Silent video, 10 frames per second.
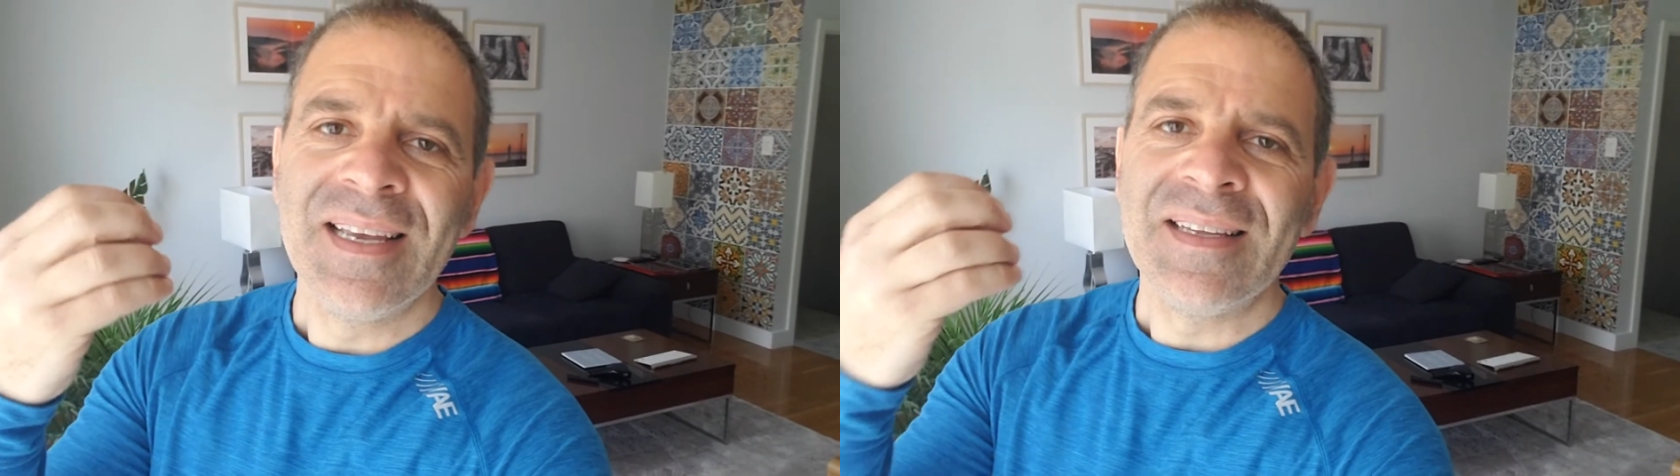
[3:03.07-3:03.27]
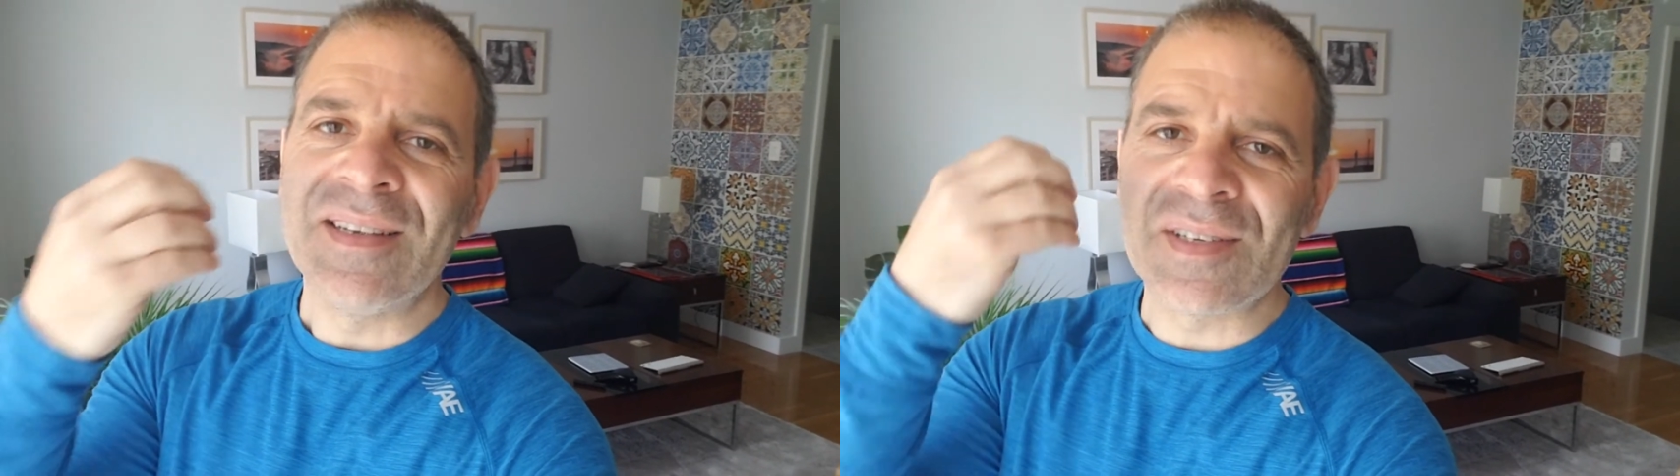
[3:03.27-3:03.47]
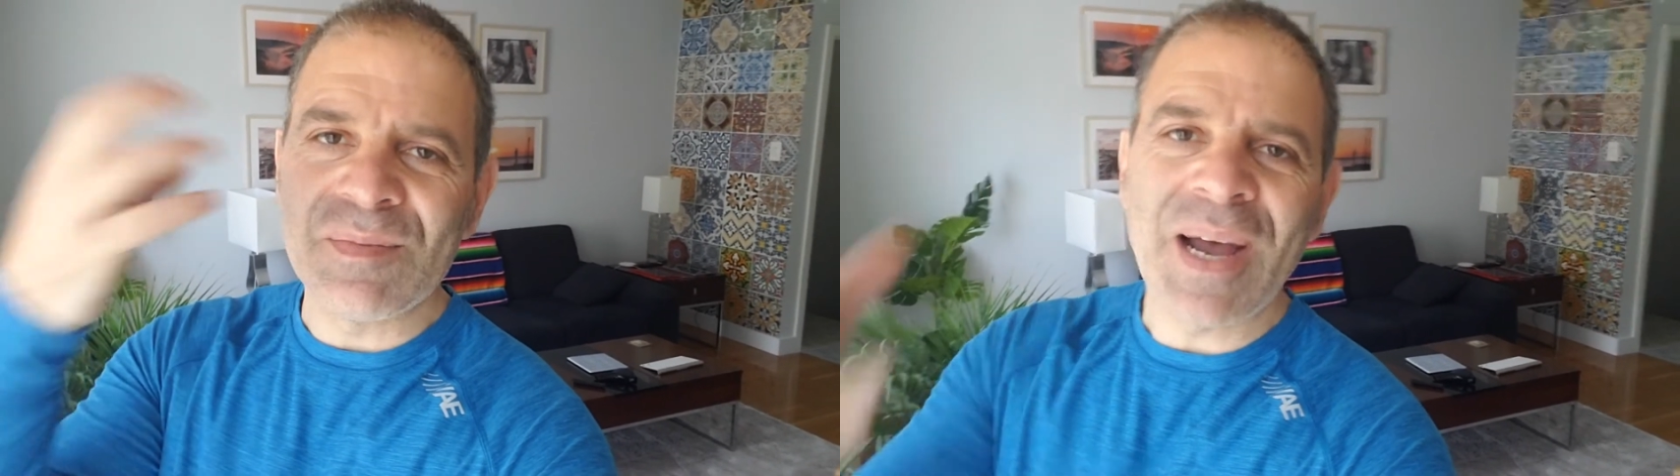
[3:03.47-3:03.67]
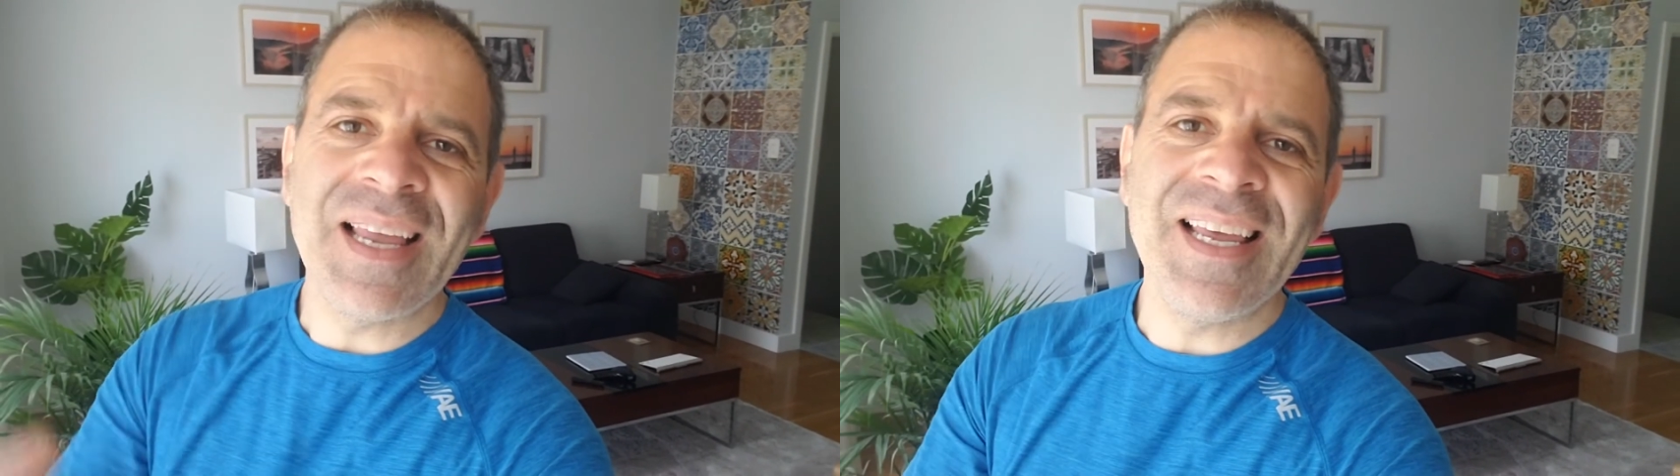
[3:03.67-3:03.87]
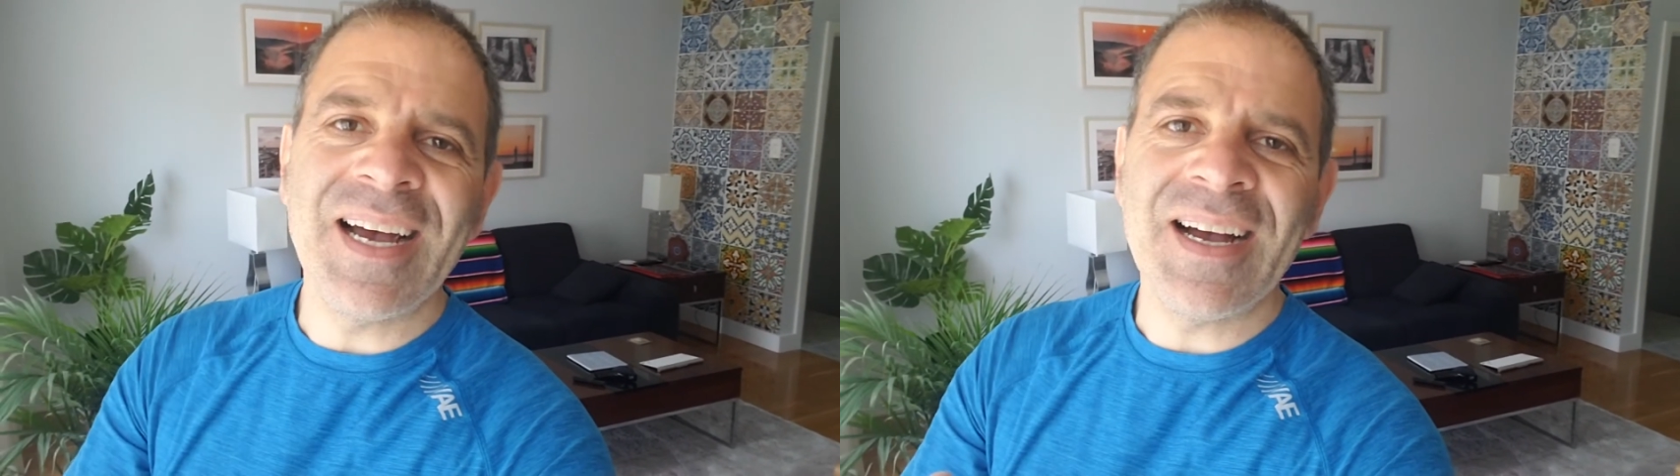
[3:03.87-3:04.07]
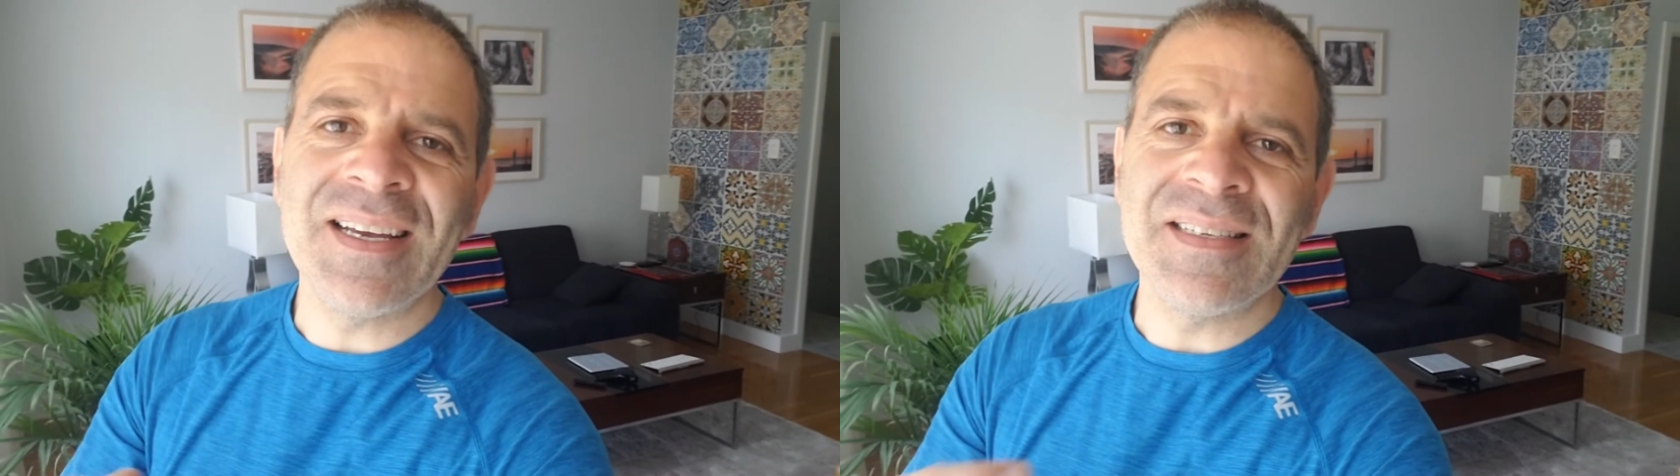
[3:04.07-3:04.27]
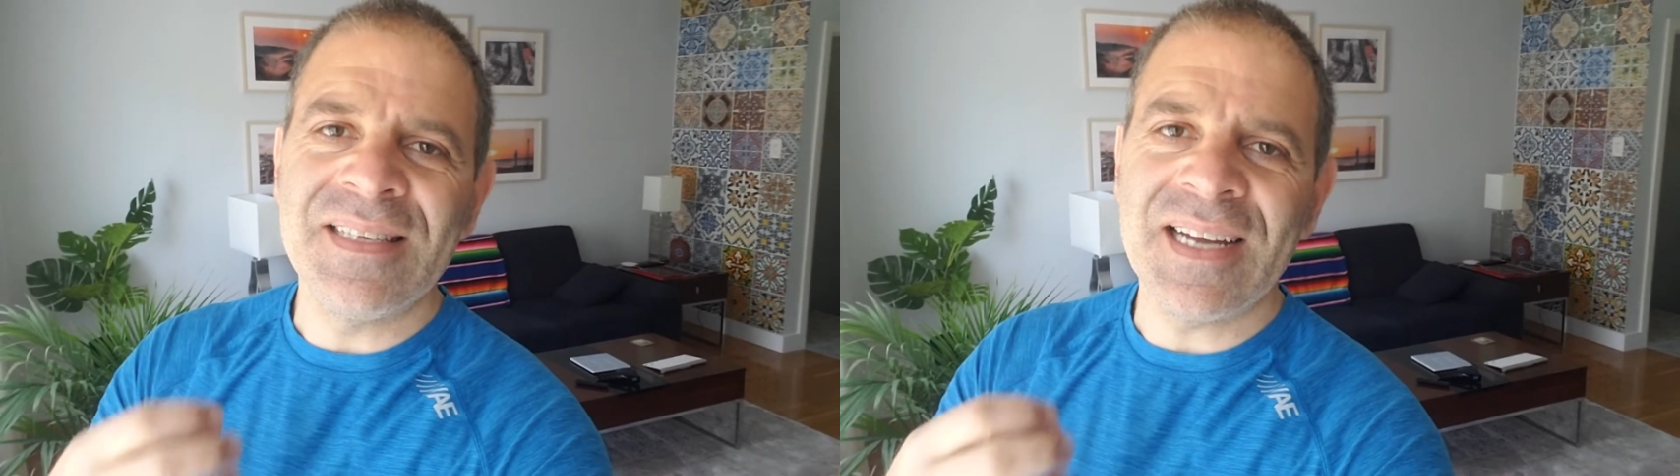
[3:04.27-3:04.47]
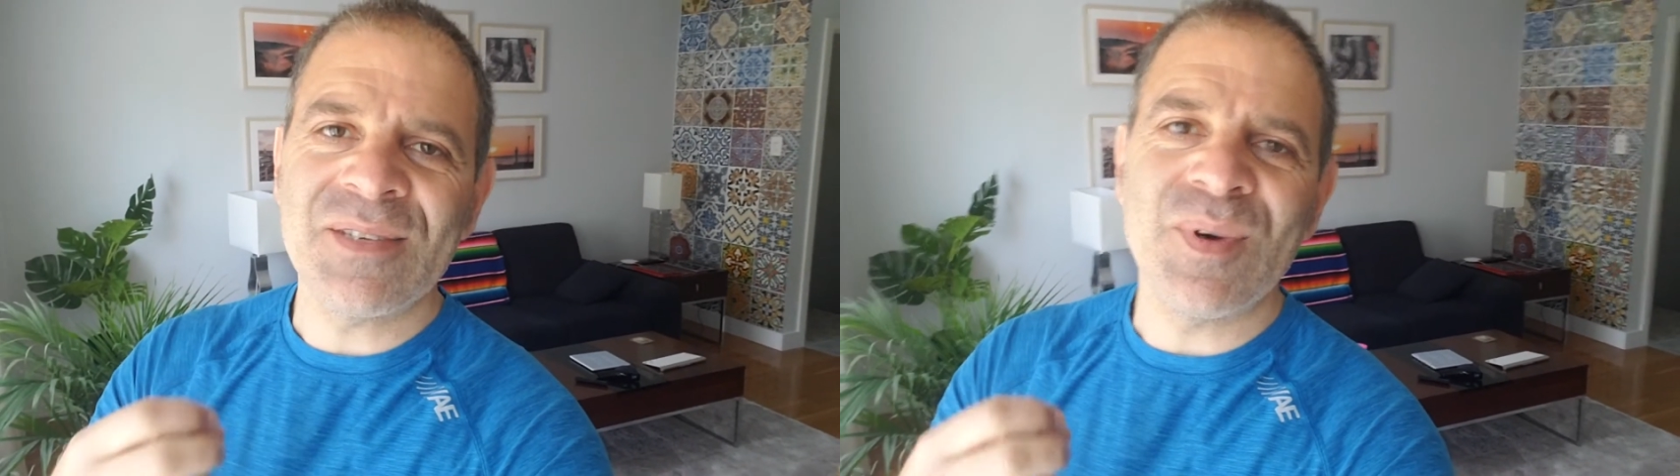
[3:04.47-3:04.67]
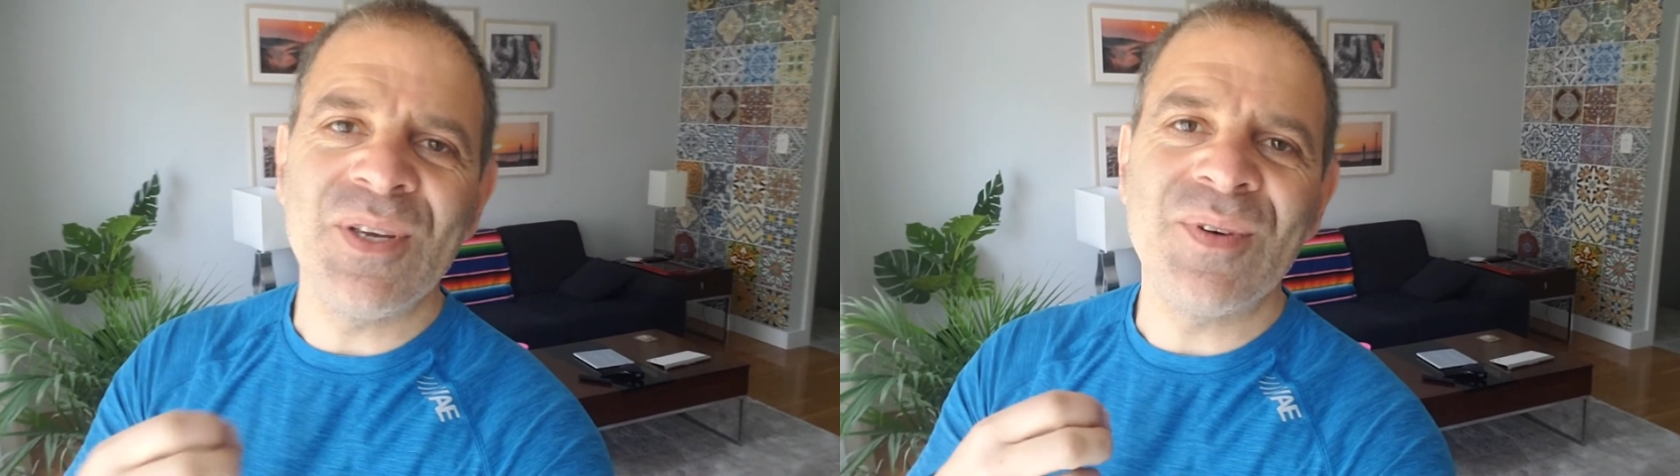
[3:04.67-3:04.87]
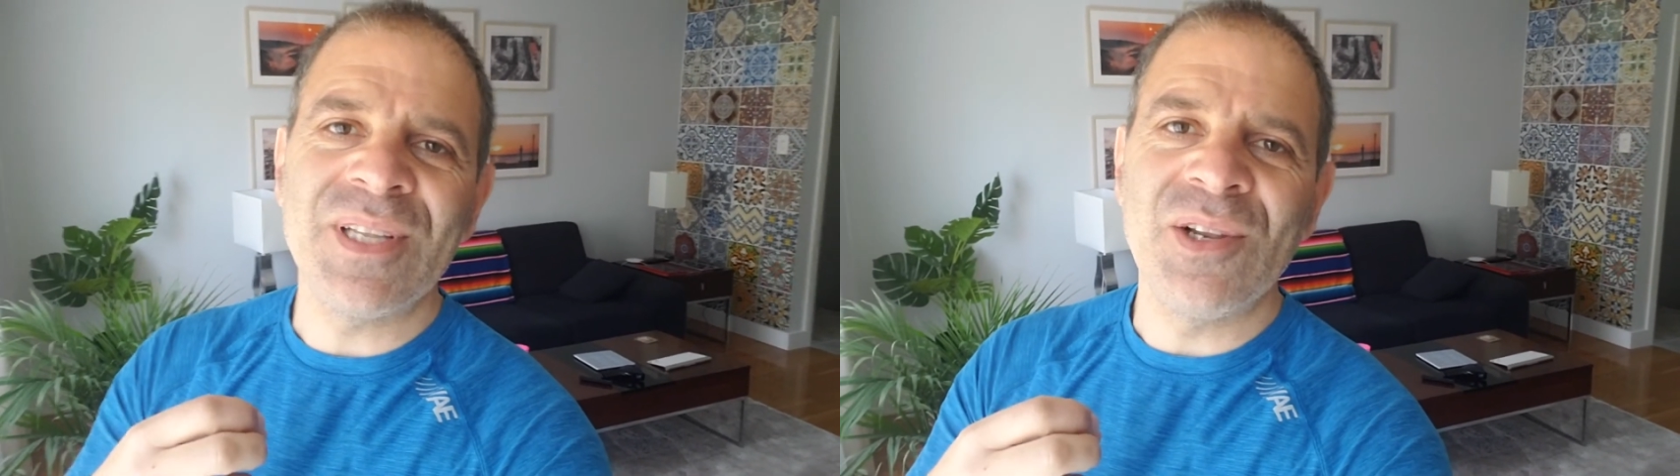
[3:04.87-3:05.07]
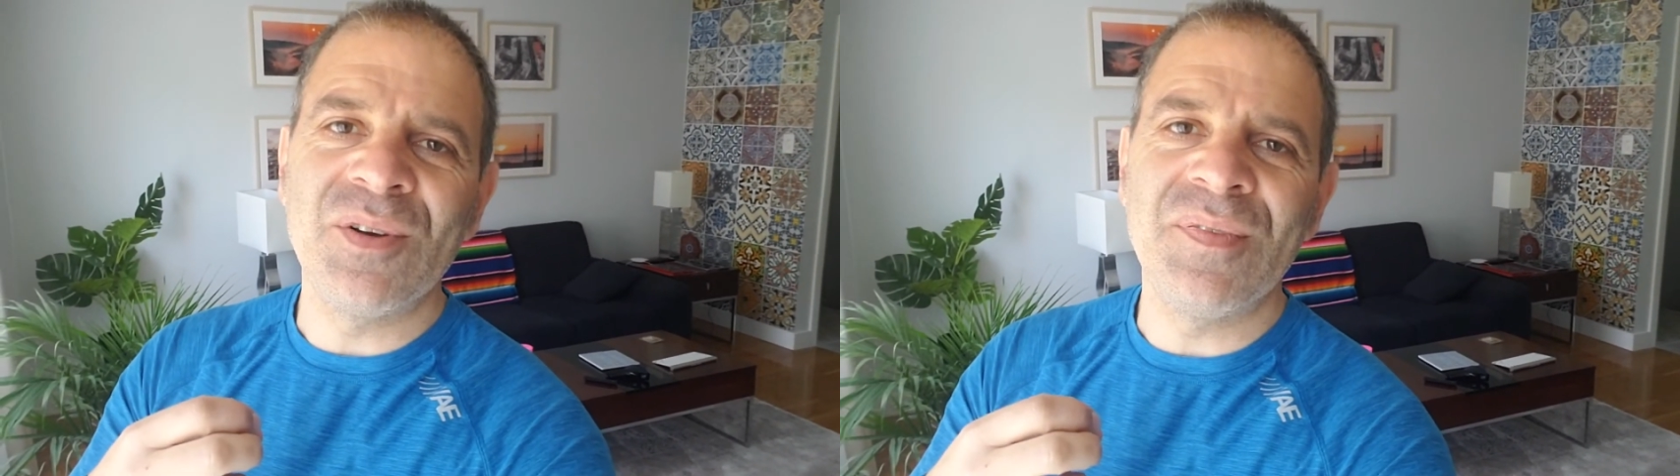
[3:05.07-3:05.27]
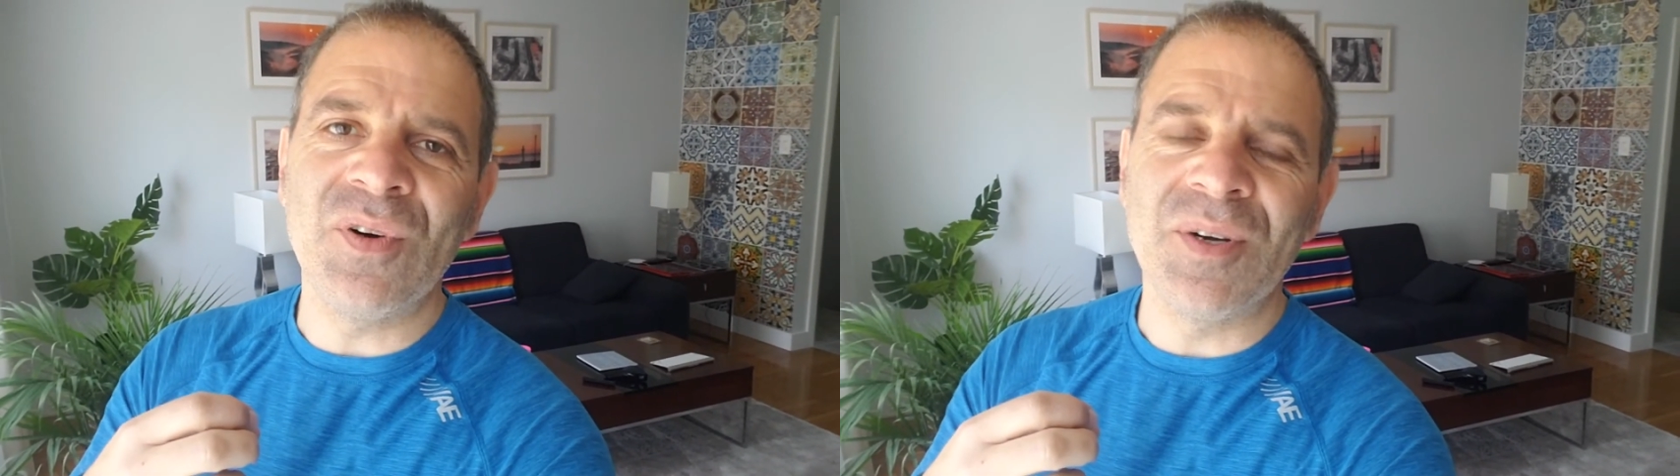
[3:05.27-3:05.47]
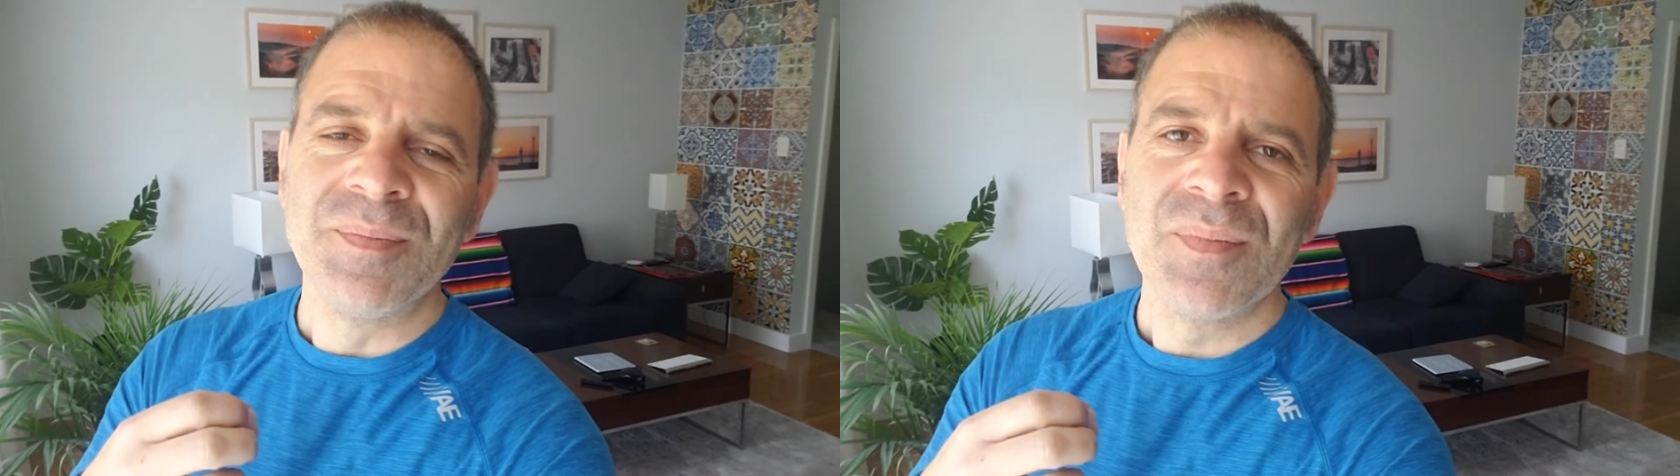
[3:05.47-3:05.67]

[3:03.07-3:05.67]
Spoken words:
They're smiley eyes. That's what you want to look for.